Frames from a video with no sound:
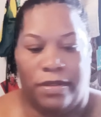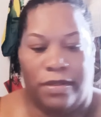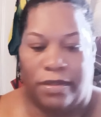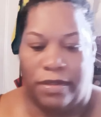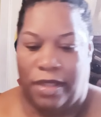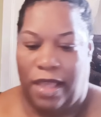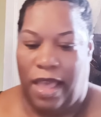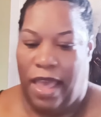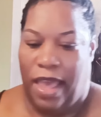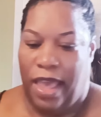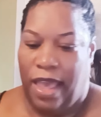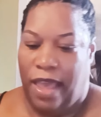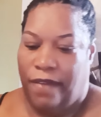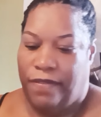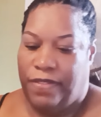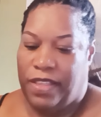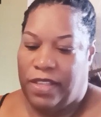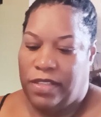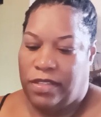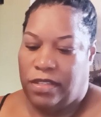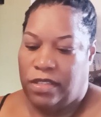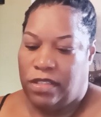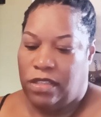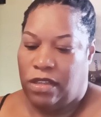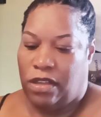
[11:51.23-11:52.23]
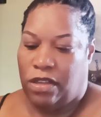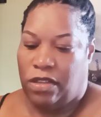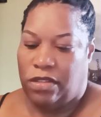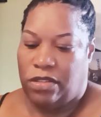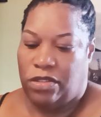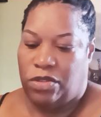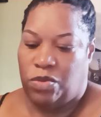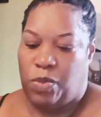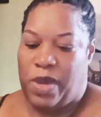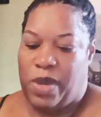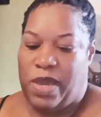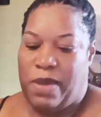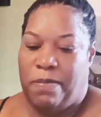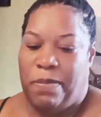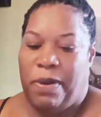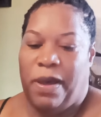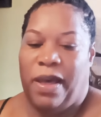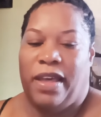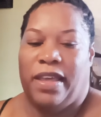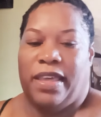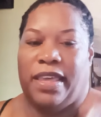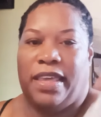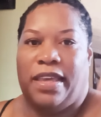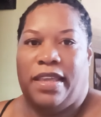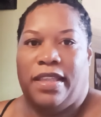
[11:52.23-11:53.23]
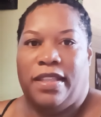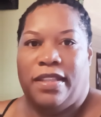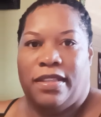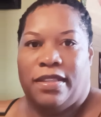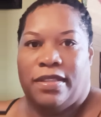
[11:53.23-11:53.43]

I have this. It's all sweet pumpkin.